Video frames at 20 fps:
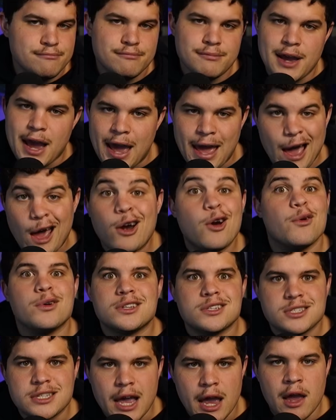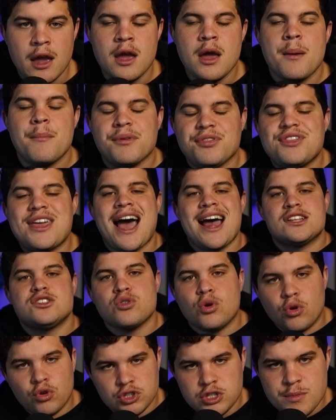I, I don't know what to say. But that's
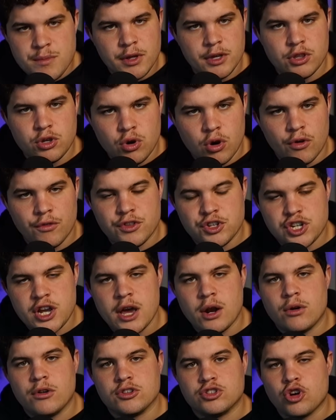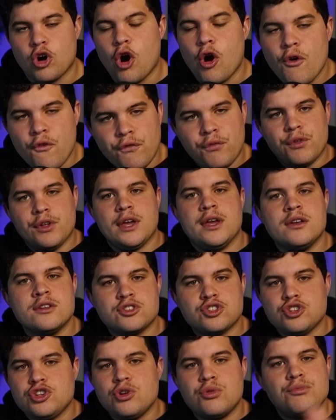ultimately the goal of the channel is hopefully
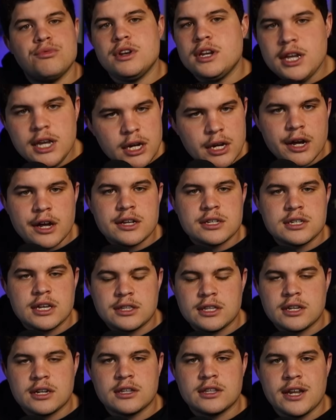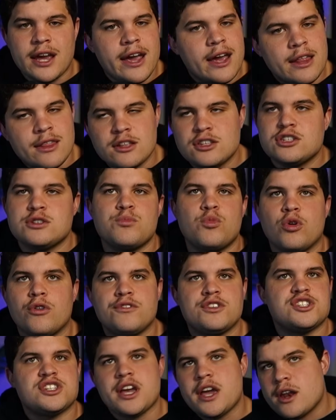so you don't need us at the end of the day. And this is more of
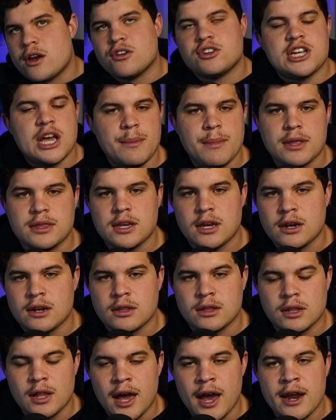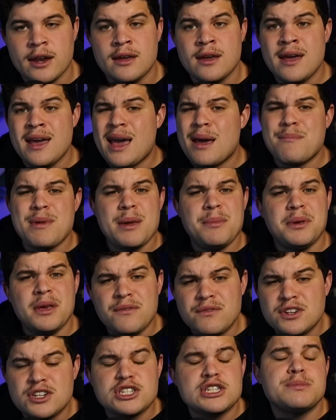just entertainment at the end of the line and maybe
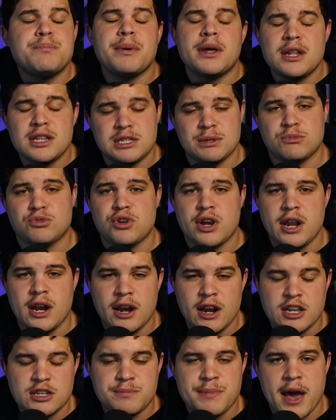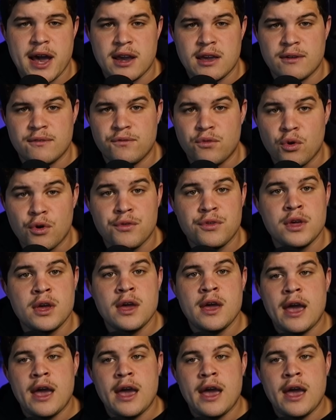even just spit in some trade ideas back and forth.